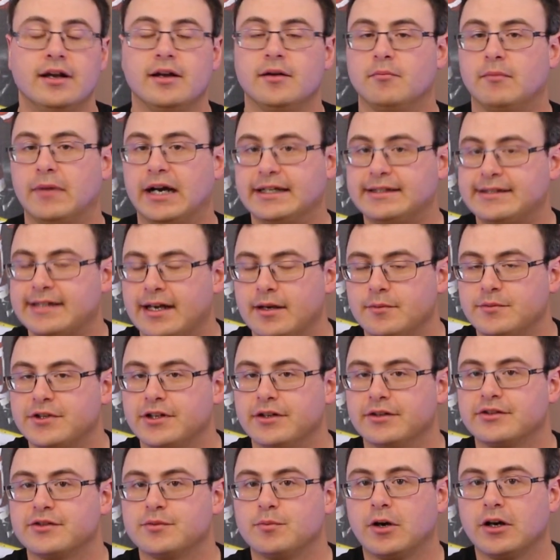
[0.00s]
my
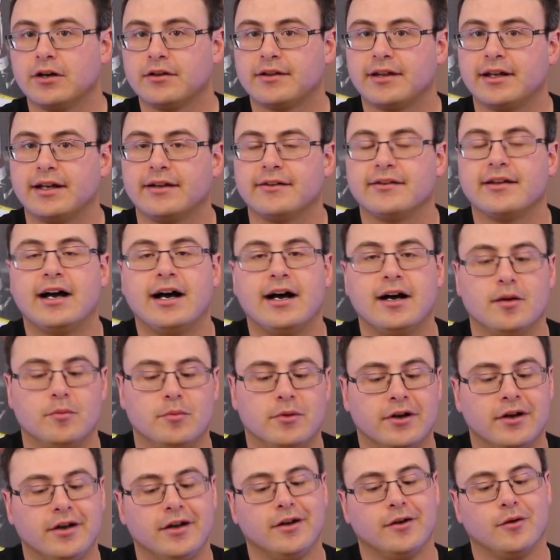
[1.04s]
Samsung SmartThings hub?
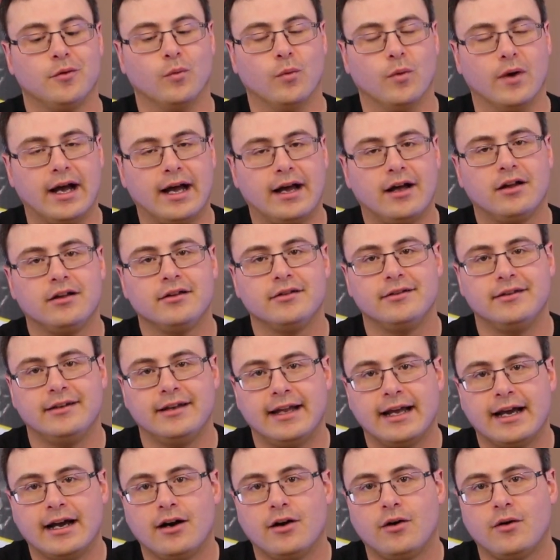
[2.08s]
Well,
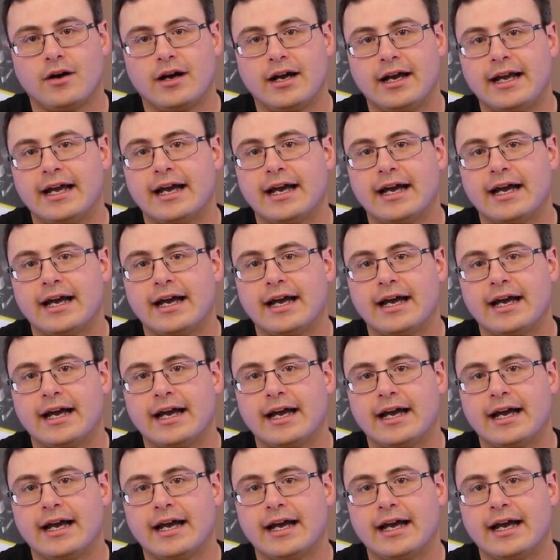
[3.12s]
now I